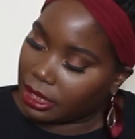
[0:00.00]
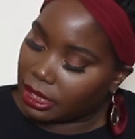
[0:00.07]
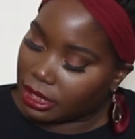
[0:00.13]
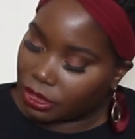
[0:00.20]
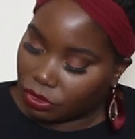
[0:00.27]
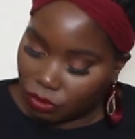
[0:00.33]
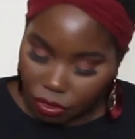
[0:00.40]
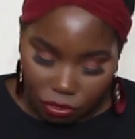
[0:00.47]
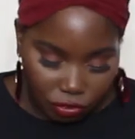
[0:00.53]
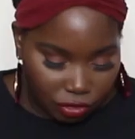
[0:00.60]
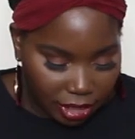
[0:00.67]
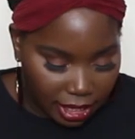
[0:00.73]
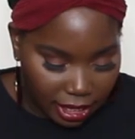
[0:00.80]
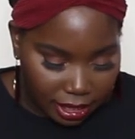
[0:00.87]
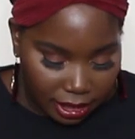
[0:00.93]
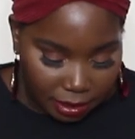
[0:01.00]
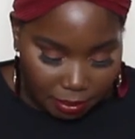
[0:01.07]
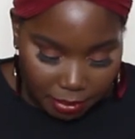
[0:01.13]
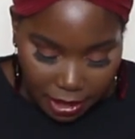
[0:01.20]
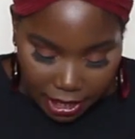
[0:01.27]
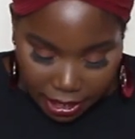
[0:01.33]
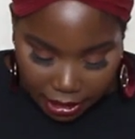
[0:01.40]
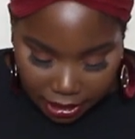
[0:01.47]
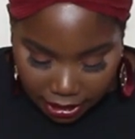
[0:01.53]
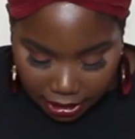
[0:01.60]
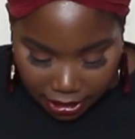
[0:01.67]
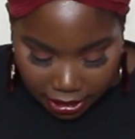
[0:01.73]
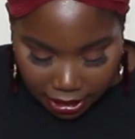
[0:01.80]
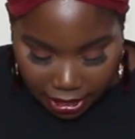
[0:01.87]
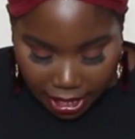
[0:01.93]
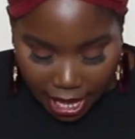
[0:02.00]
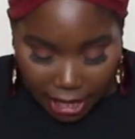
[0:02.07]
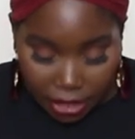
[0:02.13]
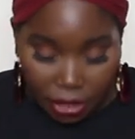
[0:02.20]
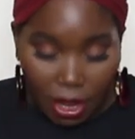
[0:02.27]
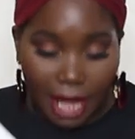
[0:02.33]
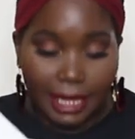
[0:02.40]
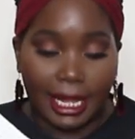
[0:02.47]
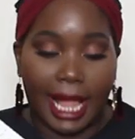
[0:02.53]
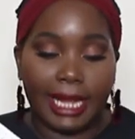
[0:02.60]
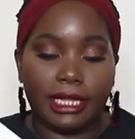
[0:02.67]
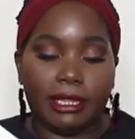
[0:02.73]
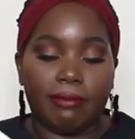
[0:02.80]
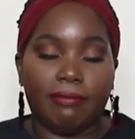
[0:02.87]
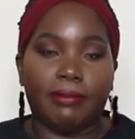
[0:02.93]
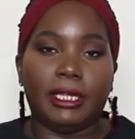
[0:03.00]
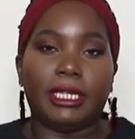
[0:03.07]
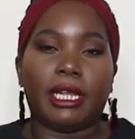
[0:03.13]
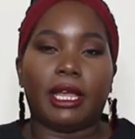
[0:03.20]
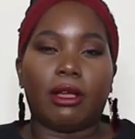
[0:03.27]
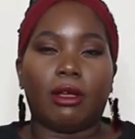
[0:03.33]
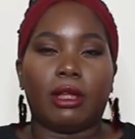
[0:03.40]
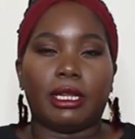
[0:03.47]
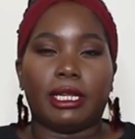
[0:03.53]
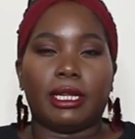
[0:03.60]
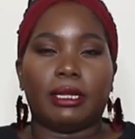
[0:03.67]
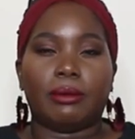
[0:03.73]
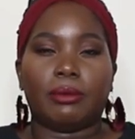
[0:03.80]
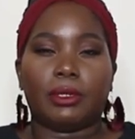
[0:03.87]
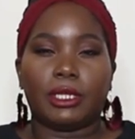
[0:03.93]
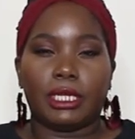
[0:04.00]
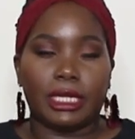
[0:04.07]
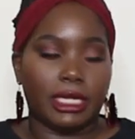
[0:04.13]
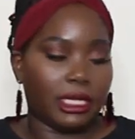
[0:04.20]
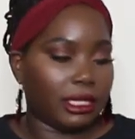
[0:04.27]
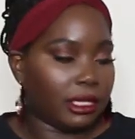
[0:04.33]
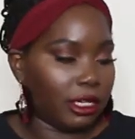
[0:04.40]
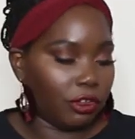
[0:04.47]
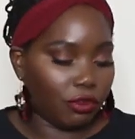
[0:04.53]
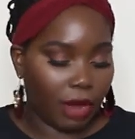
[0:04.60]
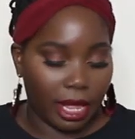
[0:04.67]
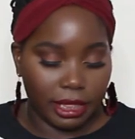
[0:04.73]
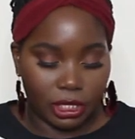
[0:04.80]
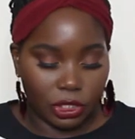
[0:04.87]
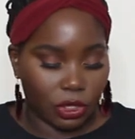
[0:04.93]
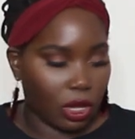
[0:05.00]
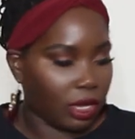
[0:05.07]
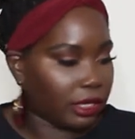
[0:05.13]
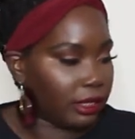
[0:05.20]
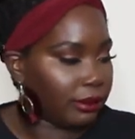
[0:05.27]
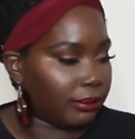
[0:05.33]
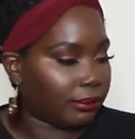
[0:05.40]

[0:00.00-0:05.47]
It is crochet, but I don't know. I like the V-neck on it. We'll see. Let's try this on.